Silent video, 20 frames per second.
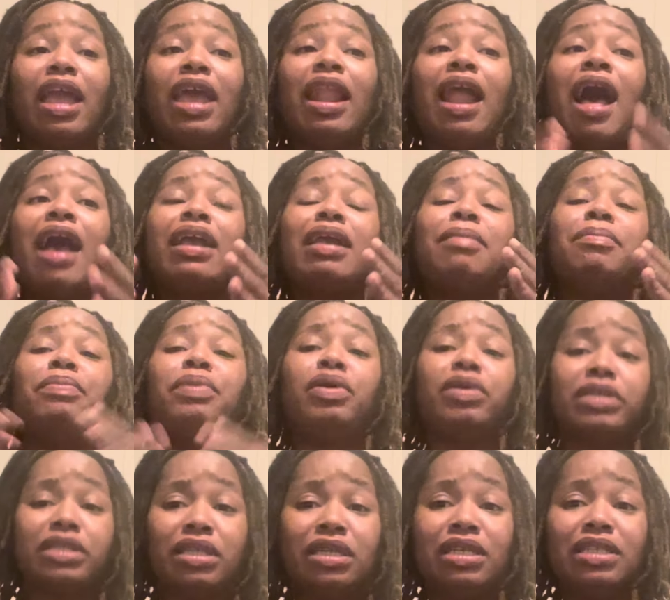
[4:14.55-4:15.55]
And I can
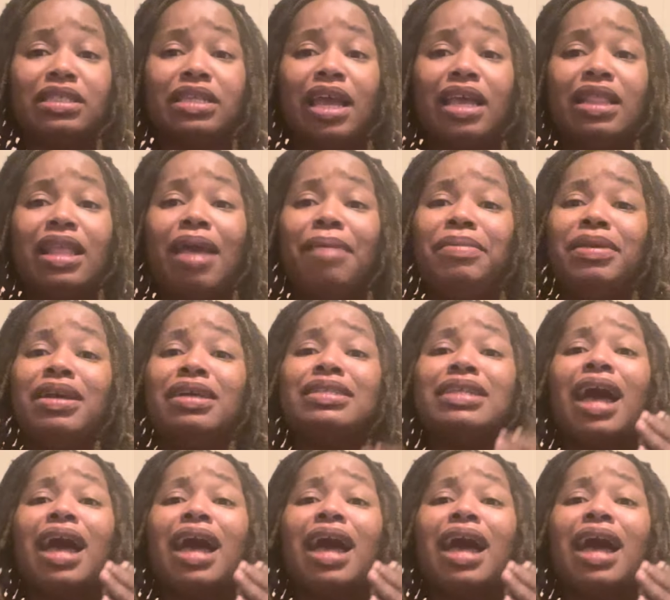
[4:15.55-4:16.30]
personally say that because